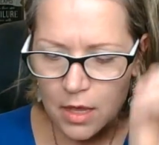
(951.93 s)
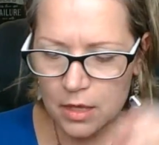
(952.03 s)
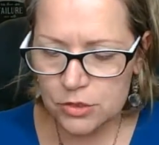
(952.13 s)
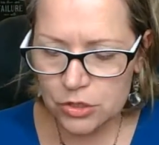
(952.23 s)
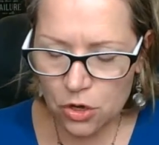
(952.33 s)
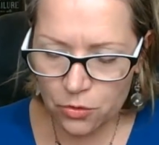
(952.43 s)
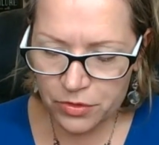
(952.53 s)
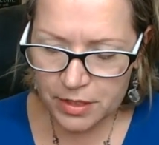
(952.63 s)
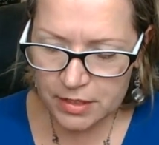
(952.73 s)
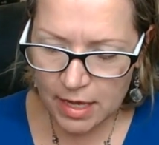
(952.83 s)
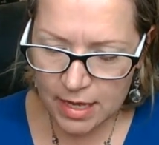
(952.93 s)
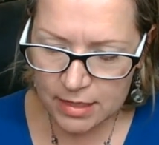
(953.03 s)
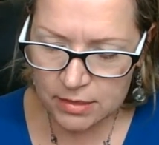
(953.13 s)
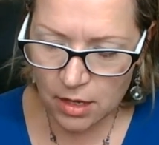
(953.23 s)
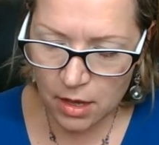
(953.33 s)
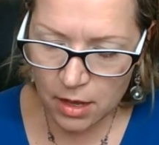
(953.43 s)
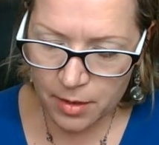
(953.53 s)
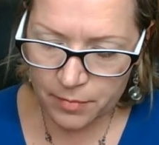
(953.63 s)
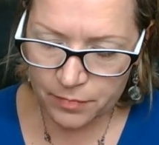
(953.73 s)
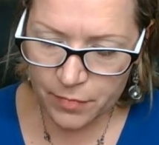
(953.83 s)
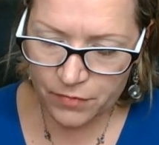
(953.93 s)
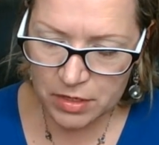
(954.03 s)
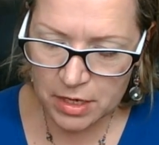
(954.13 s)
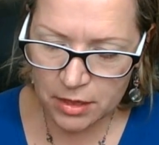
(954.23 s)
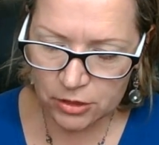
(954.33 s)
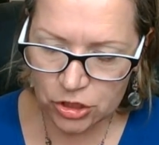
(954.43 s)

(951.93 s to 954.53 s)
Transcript: So this has vanilla,